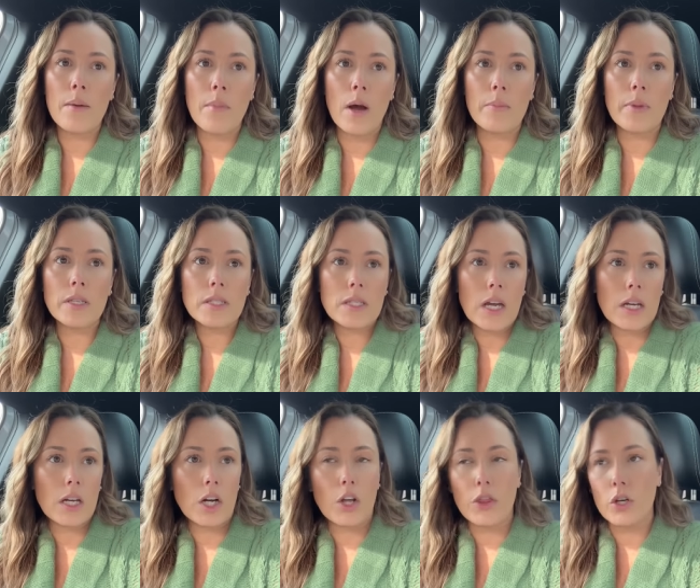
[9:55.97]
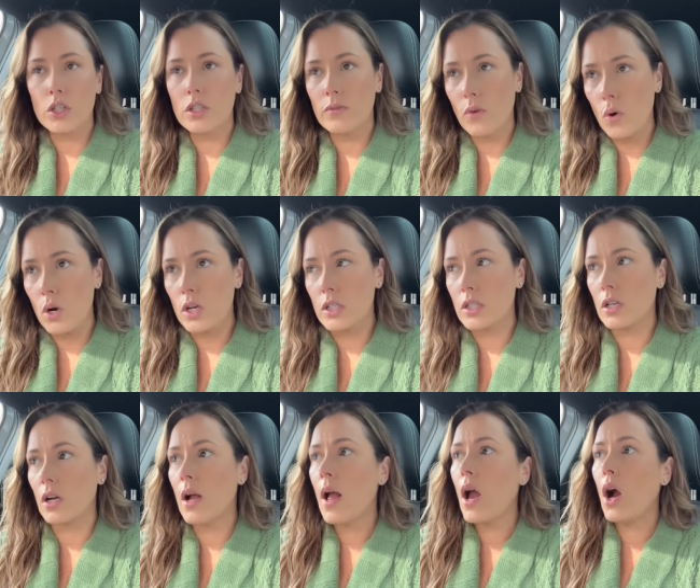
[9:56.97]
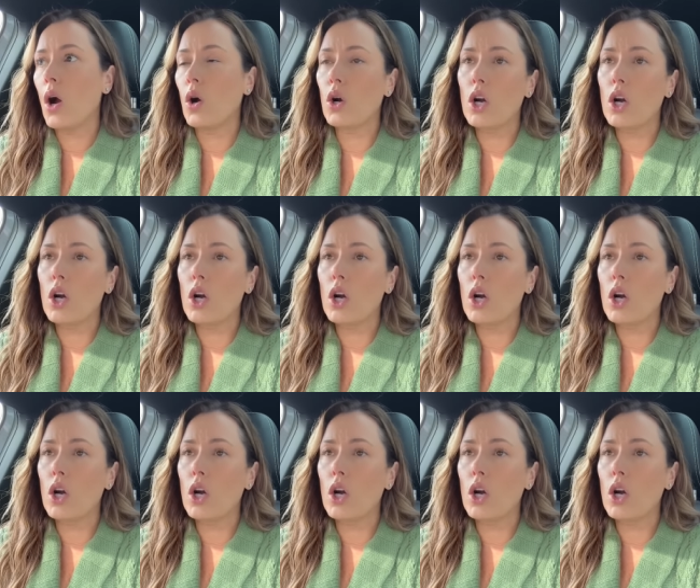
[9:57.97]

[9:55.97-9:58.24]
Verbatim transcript: I'm on my second or third divorce, or oh,